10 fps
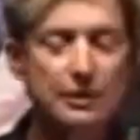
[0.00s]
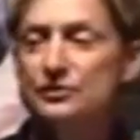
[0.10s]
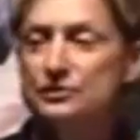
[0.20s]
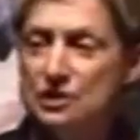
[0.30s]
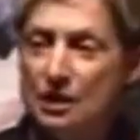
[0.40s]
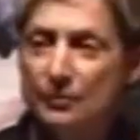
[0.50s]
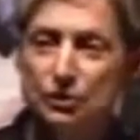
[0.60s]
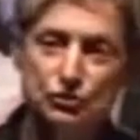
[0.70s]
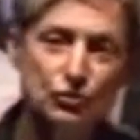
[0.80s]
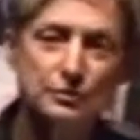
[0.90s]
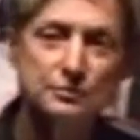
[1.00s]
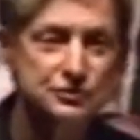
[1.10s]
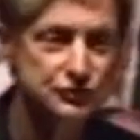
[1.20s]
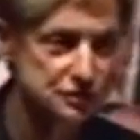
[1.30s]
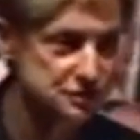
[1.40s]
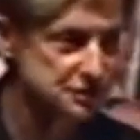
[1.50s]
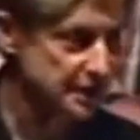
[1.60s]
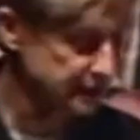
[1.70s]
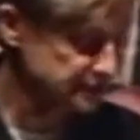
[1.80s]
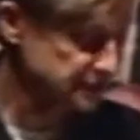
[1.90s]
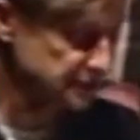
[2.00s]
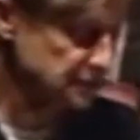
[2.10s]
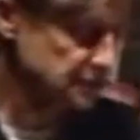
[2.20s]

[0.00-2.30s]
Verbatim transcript: the dominant norms of society.